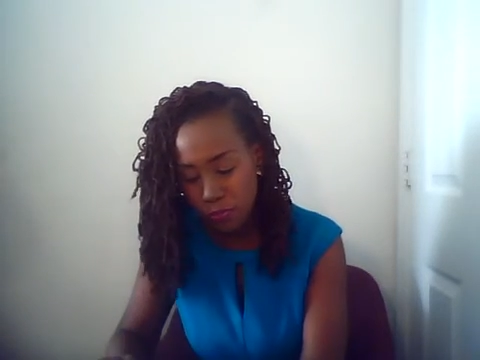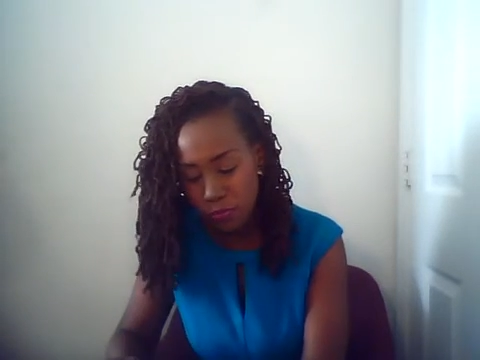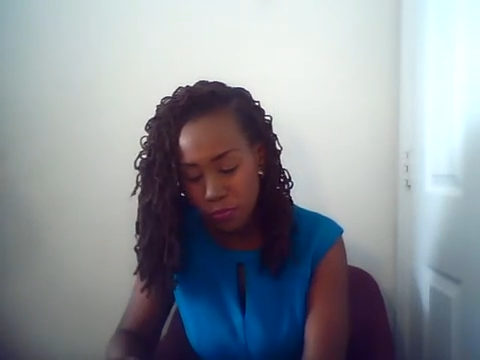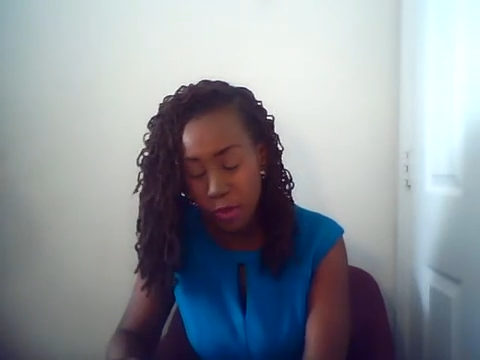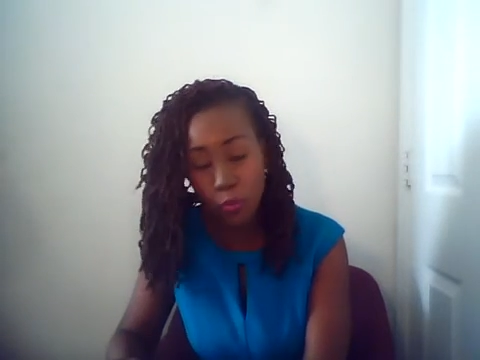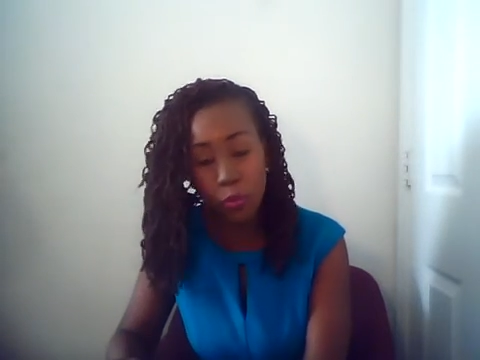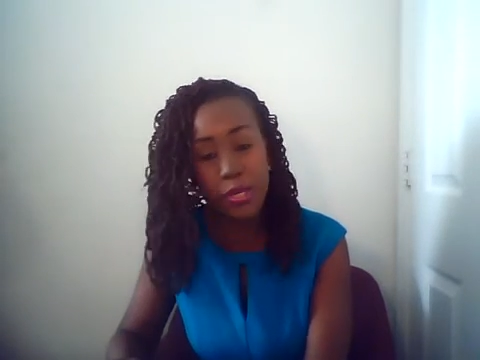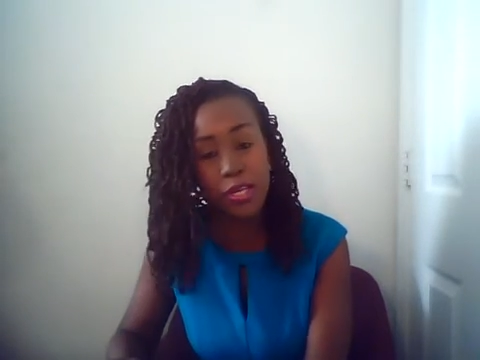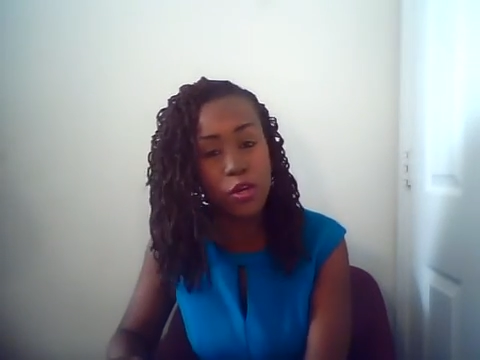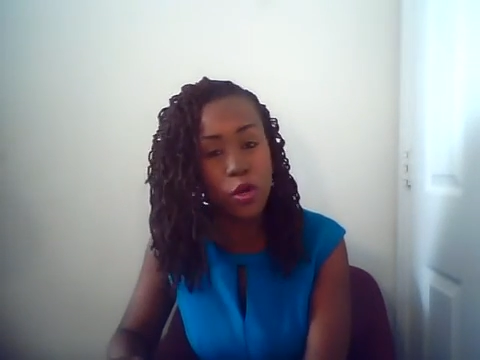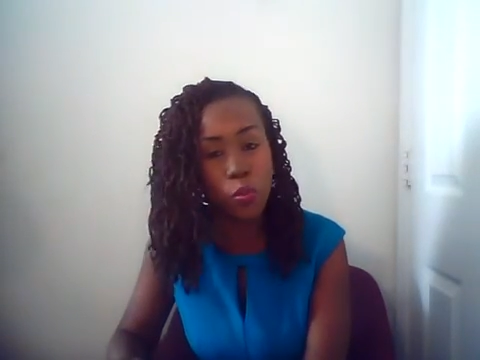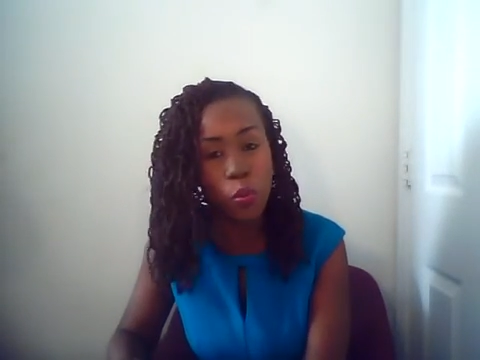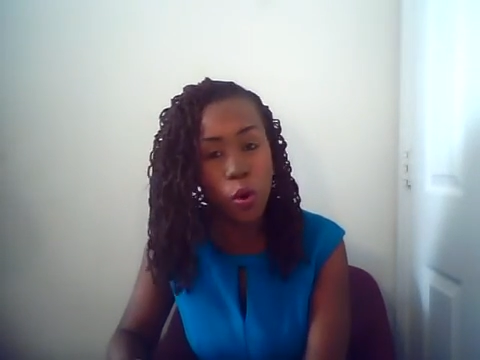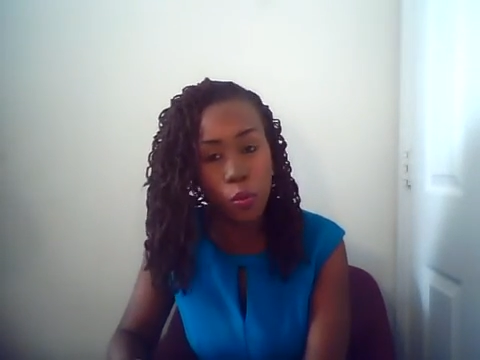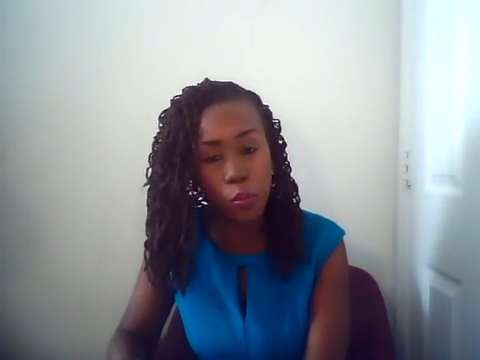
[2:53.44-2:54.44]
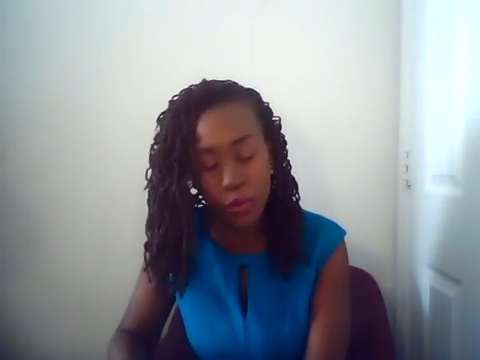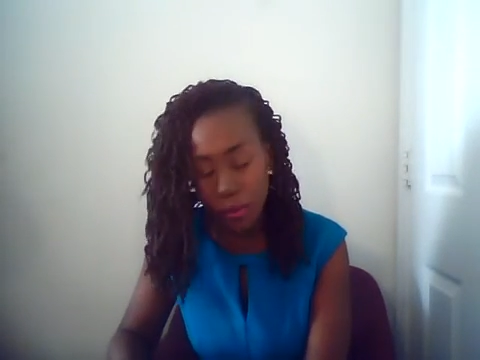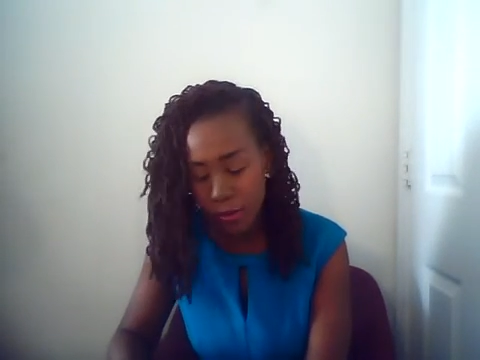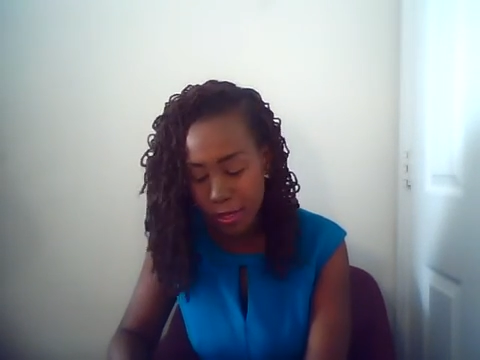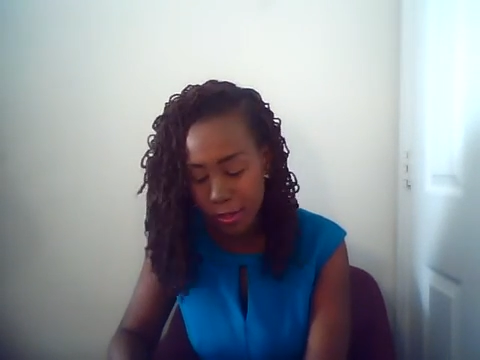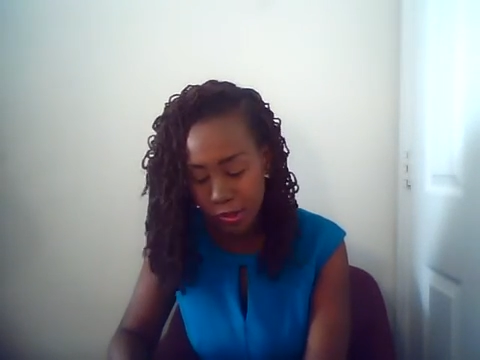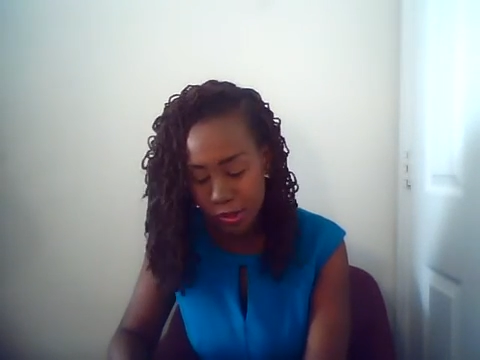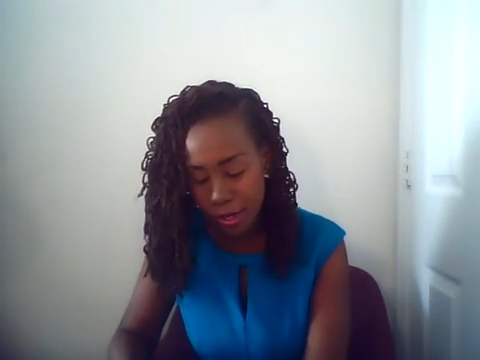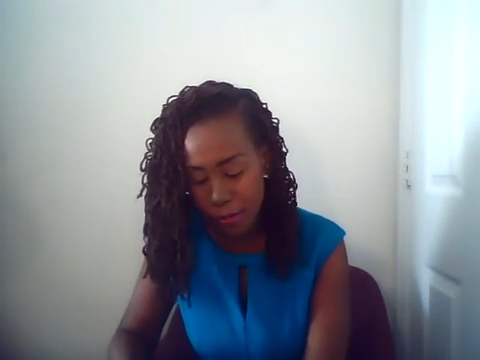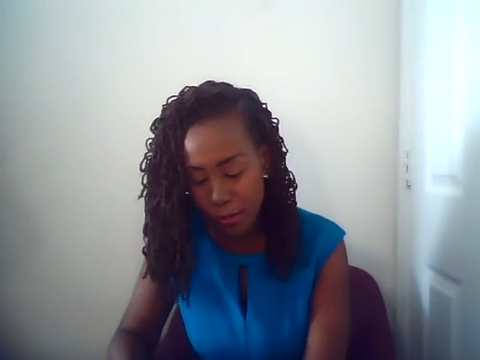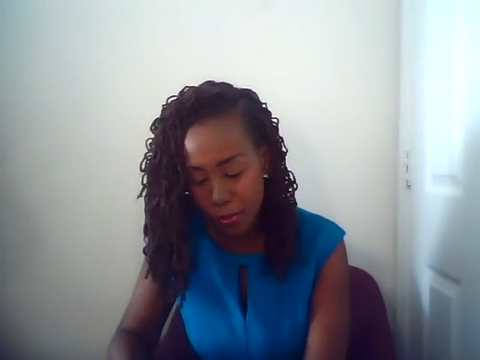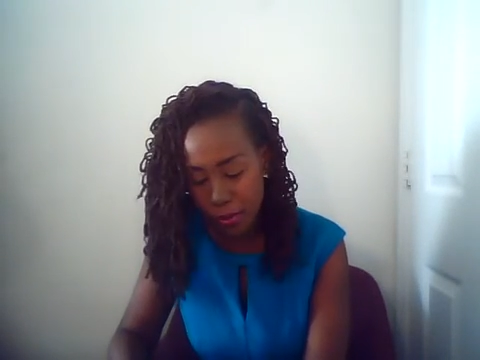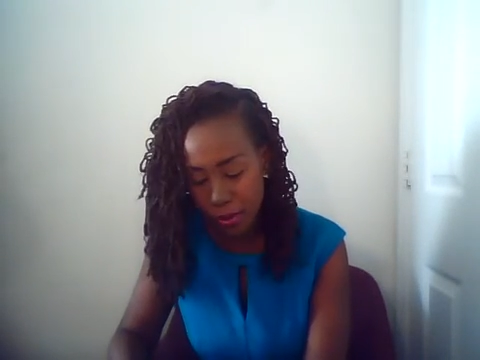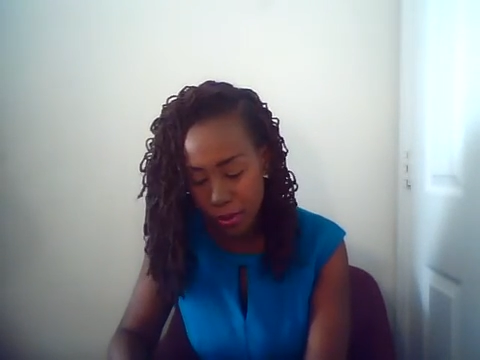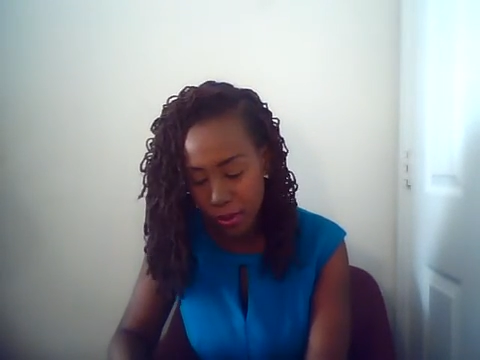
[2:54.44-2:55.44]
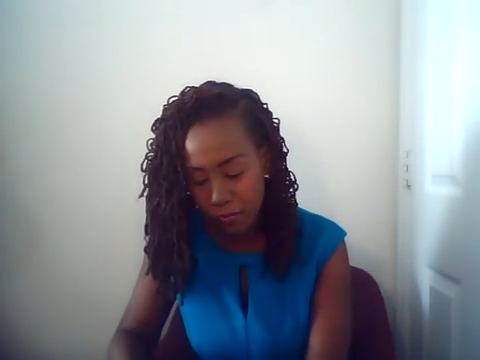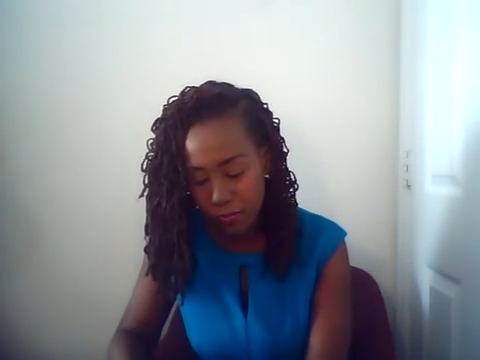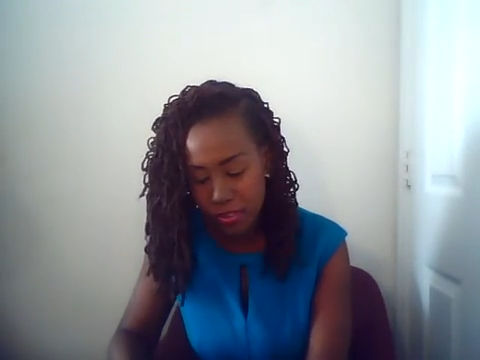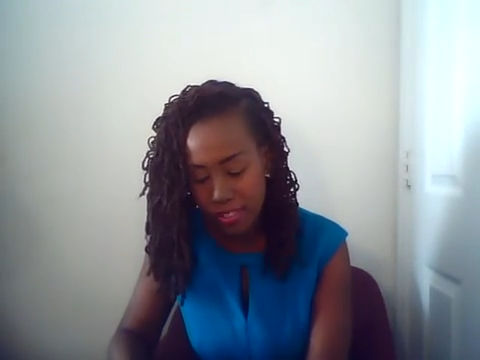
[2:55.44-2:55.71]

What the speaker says: and we know what we worship, for